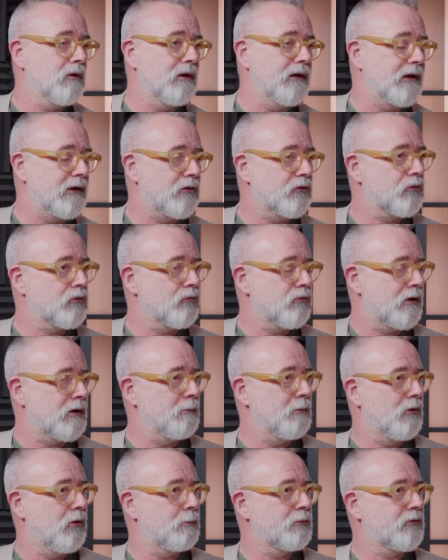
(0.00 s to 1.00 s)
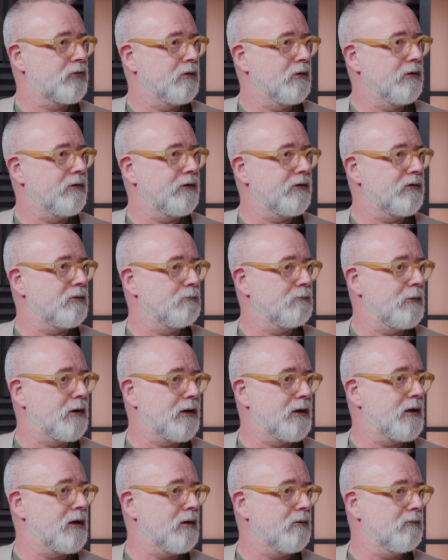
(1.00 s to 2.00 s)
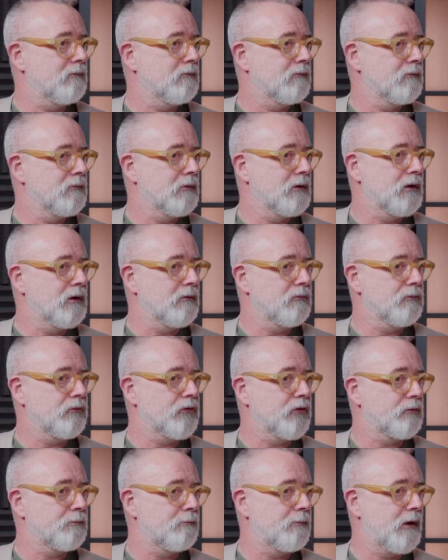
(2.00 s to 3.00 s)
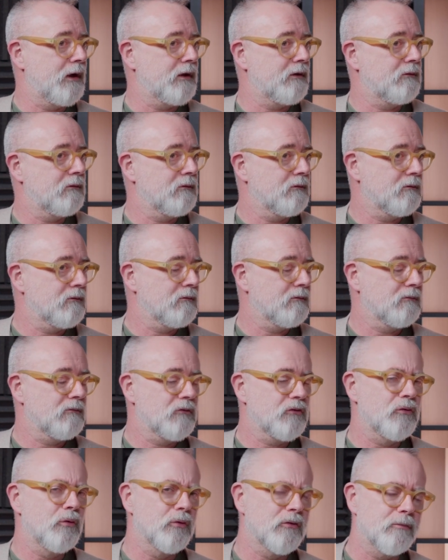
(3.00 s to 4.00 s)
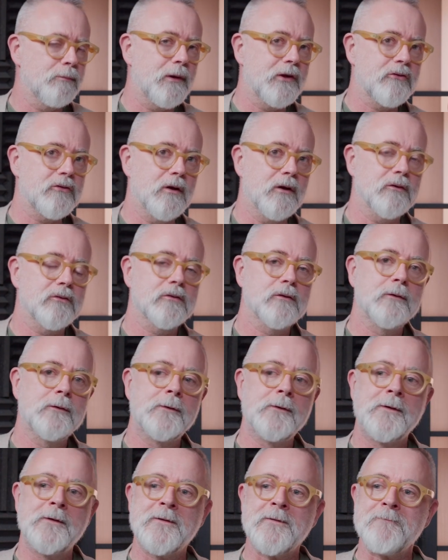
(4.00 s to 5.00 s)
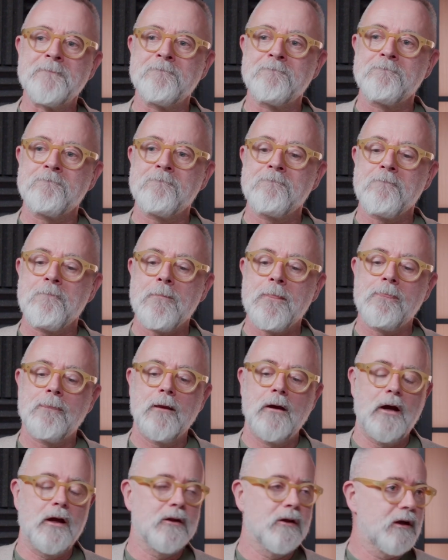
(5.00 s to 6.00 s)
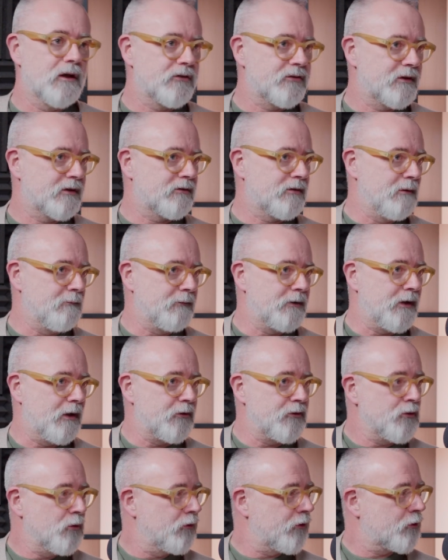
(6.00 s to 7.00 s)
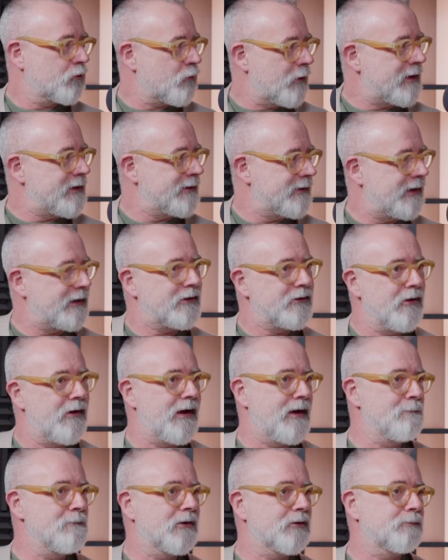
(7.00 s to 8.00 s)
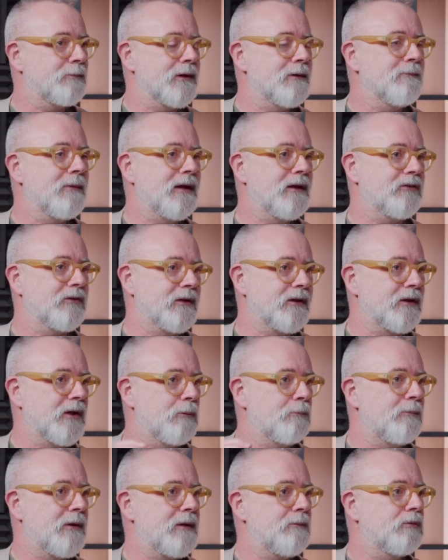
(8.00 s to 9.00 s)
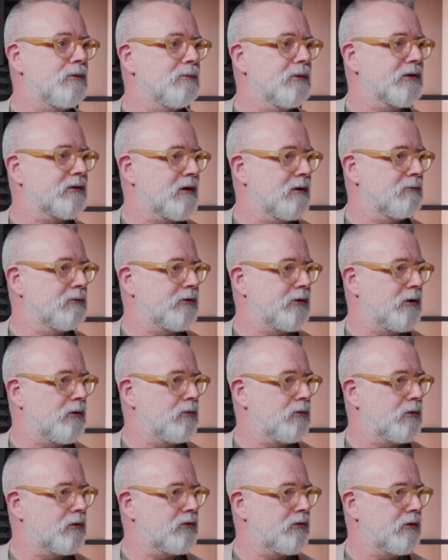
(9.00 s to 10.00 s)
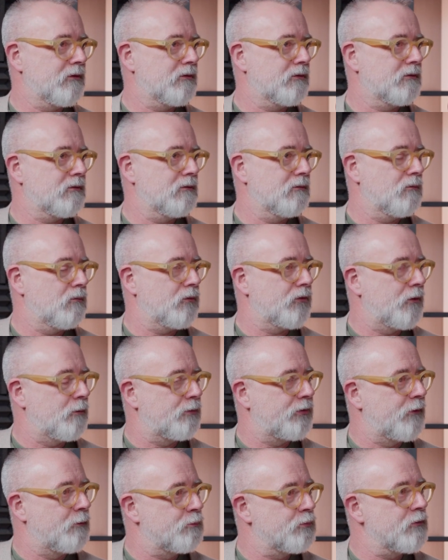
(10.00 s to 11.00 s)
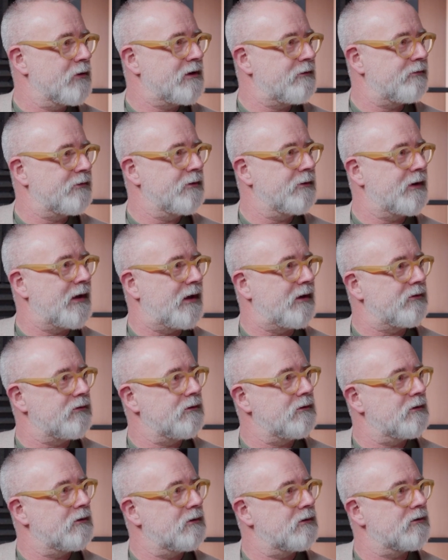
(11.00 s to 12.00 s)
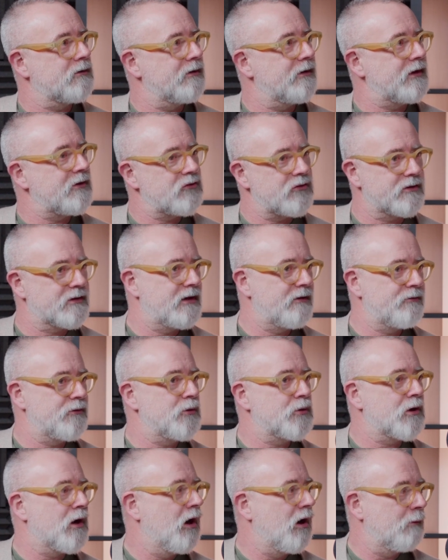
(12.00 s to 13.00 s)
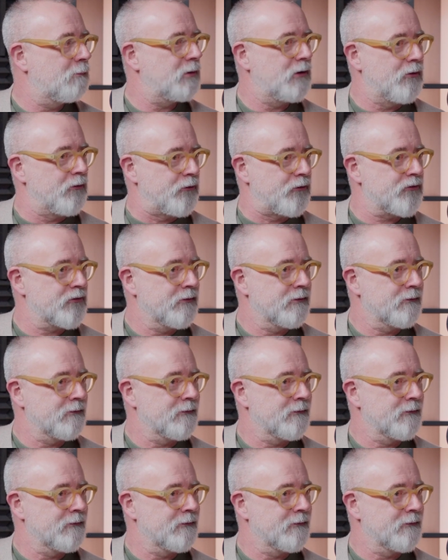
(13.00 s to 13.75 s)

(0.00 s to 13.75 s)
incredible opportunity to meet him, just by chance. And I said to him, you're the great Nick Knight. It must be amazing. People must come to you. The brief you get, do they just give you carte blanche?